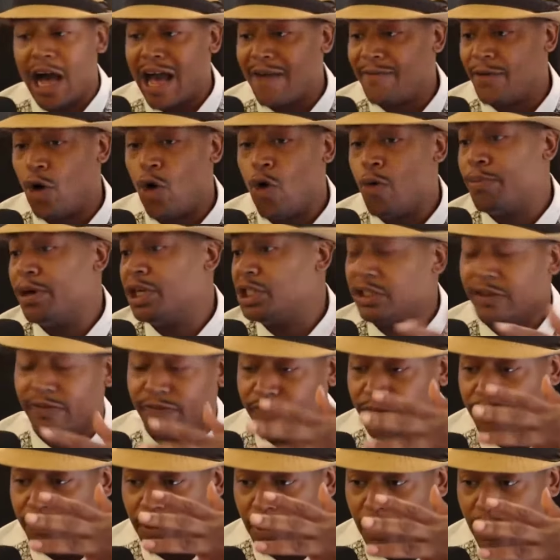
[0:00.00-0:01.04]
have a whole bunch
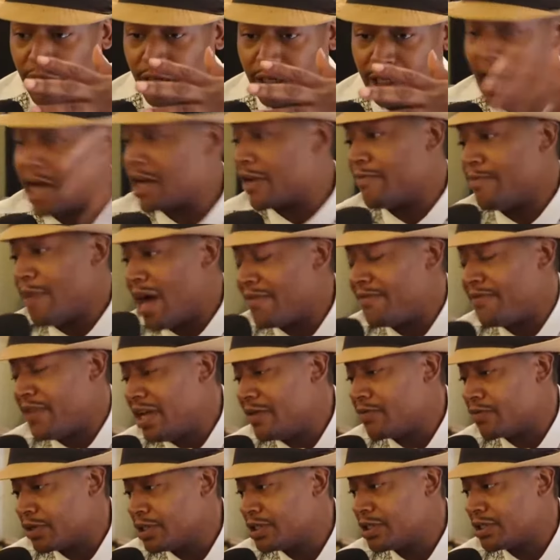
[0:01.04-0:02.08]
of a lot of my
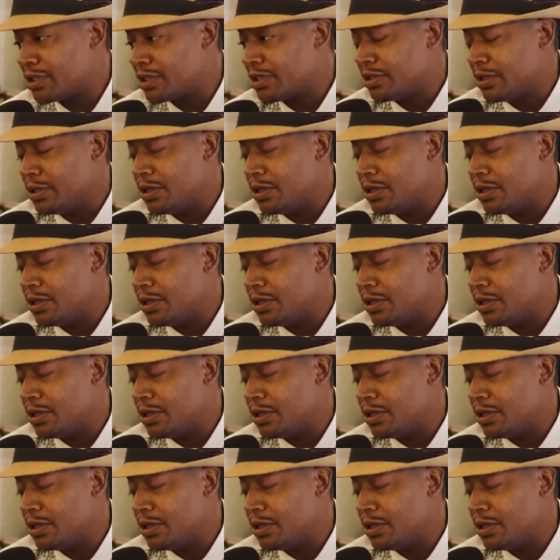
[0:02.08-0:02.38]
favorites.